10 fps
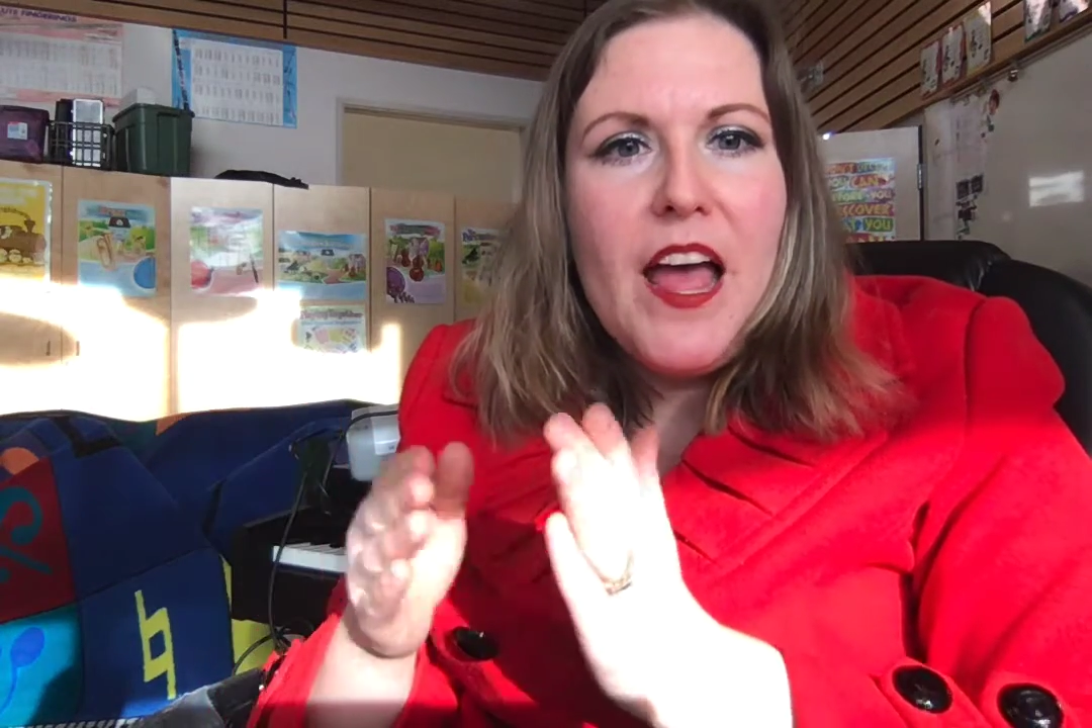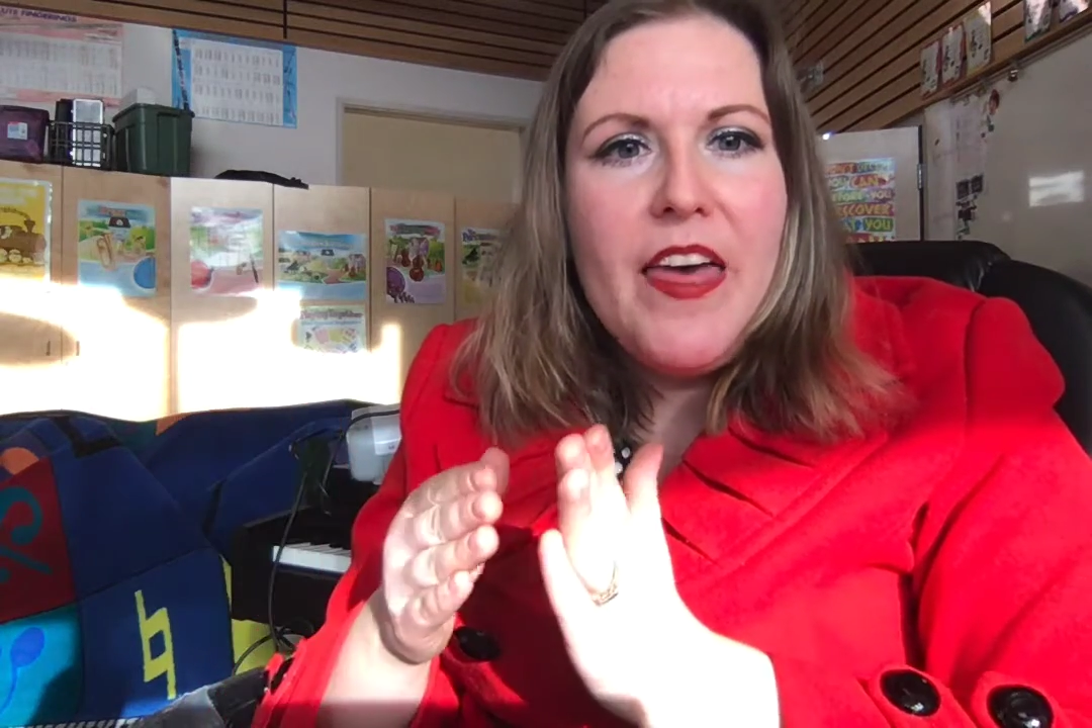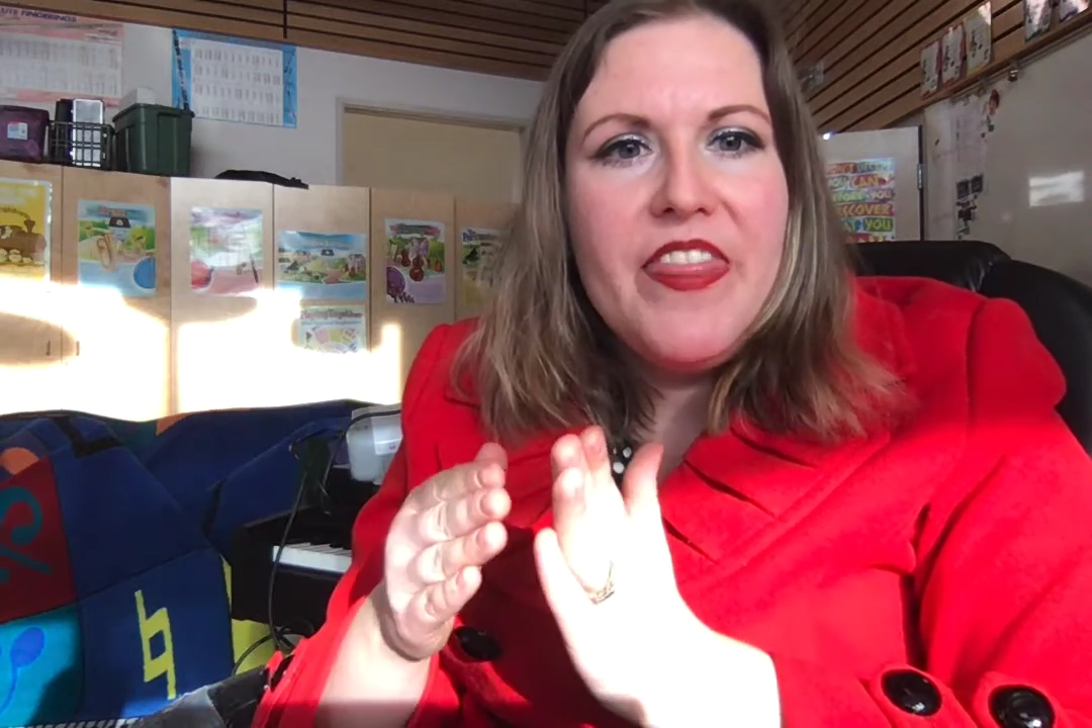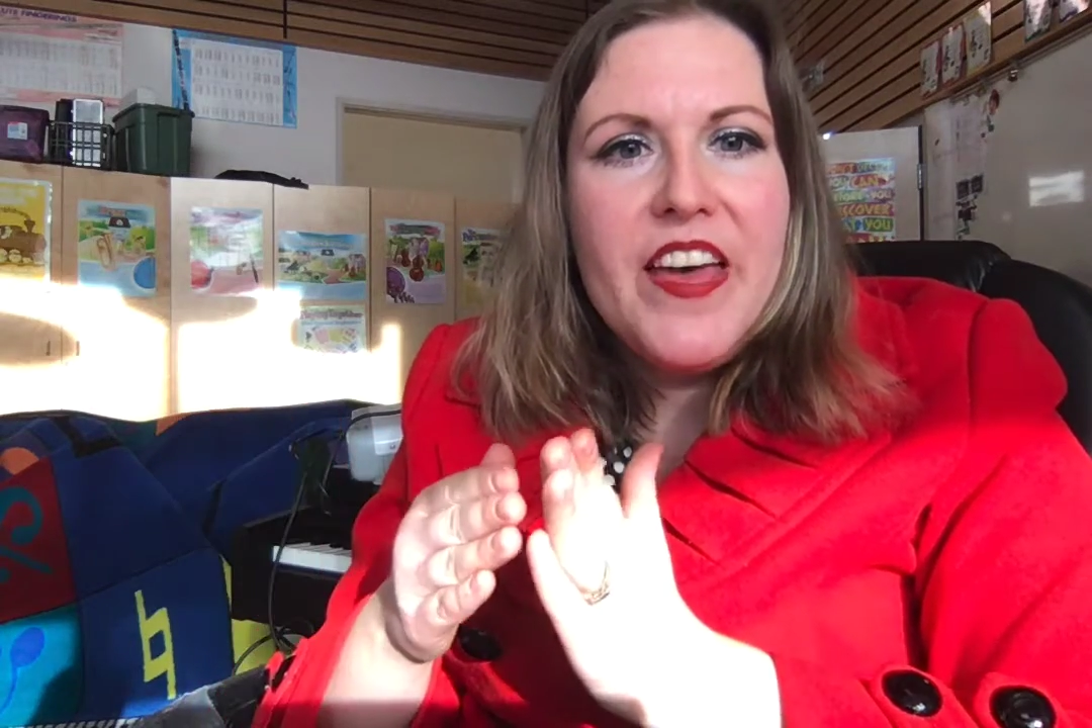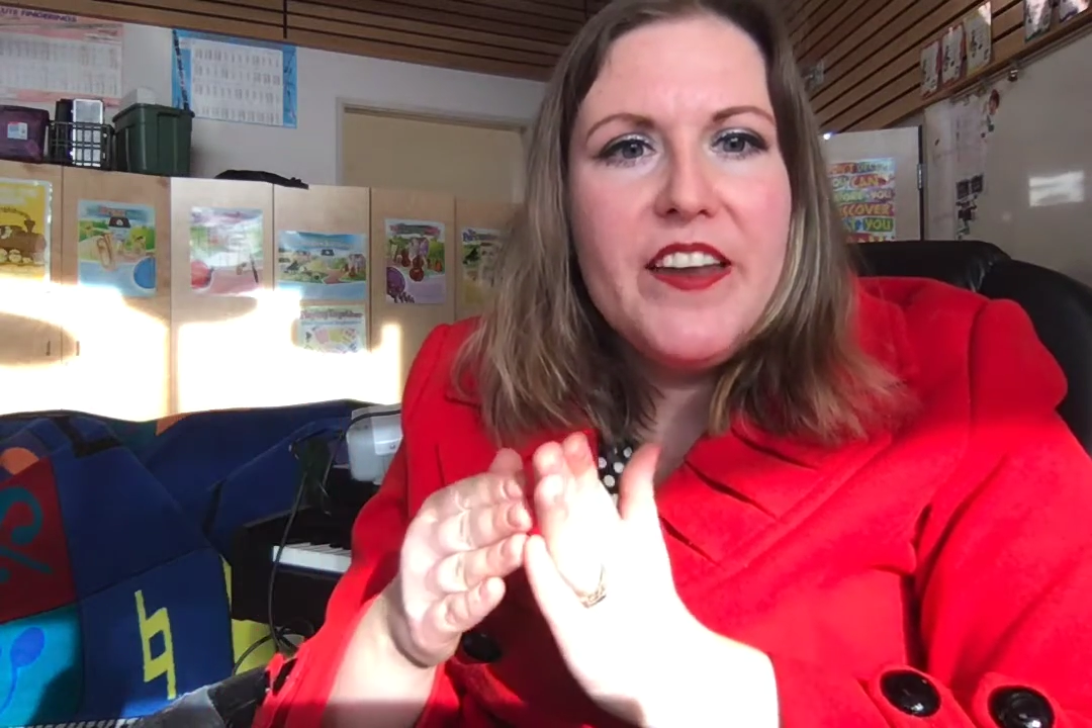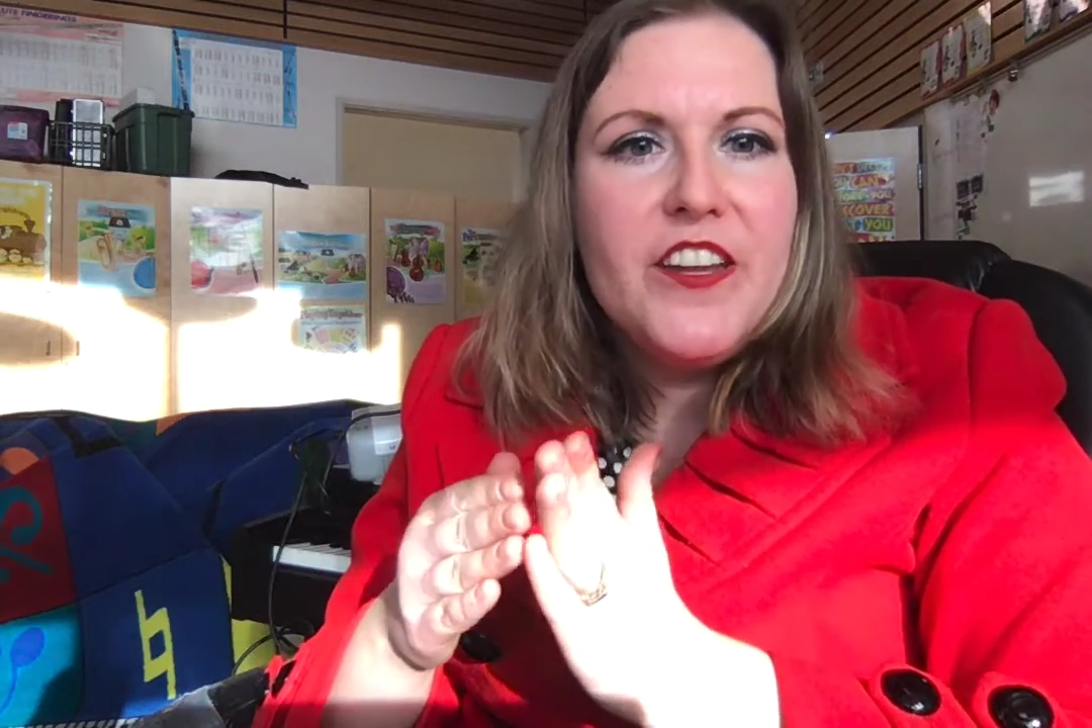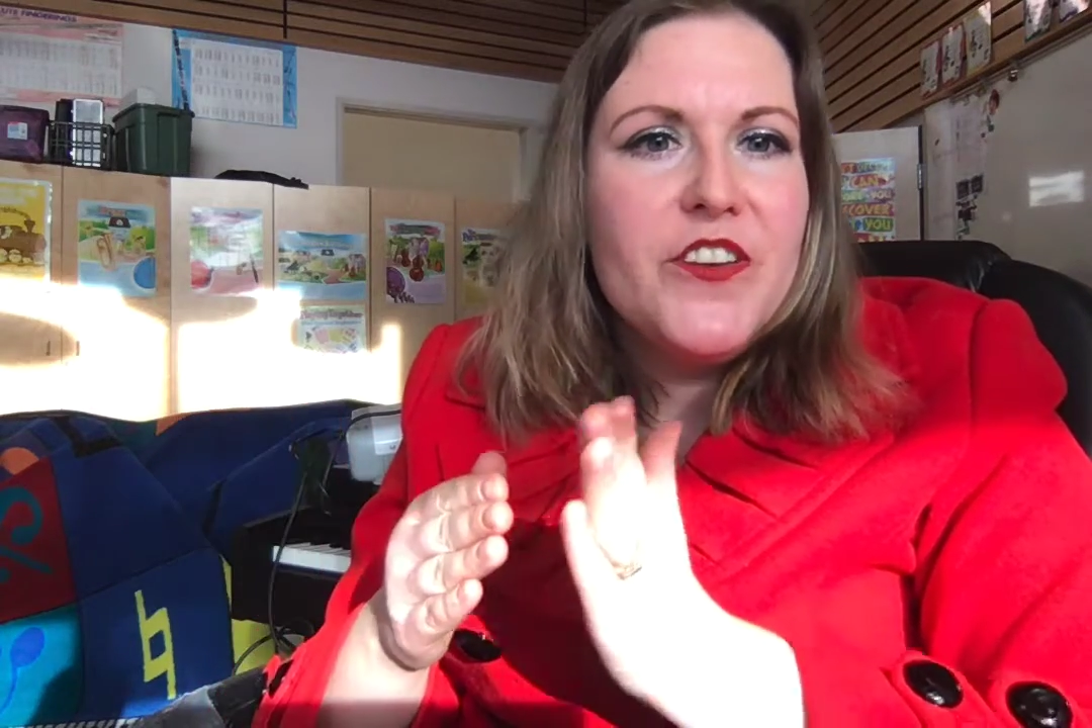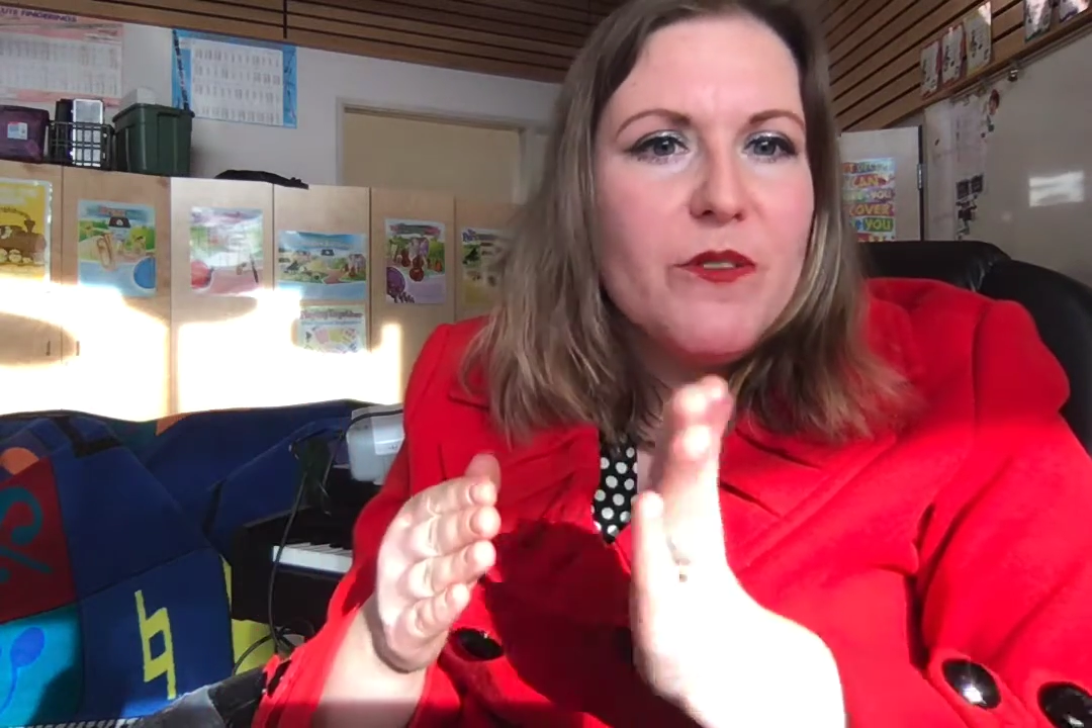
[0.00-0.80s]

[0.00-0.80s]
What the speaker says: and then